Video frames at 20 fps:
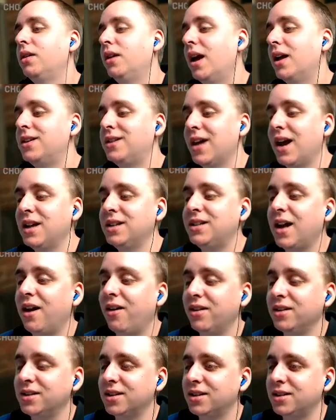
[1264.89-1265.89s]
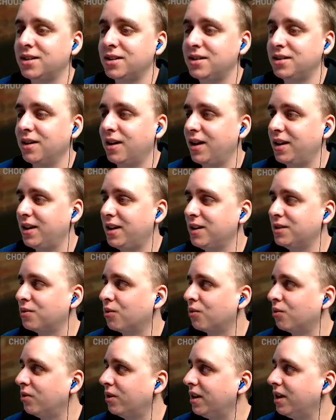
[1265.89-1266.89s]
Yeah, Josh Allen's a stud. He's
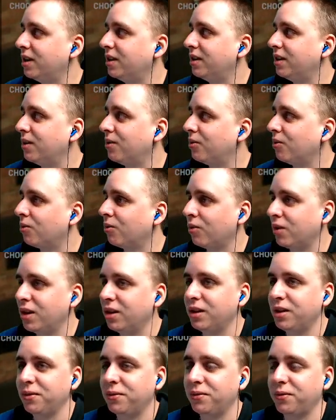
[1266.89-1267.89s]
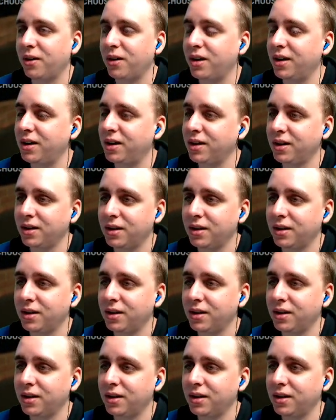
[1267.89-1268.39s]
really, really fun.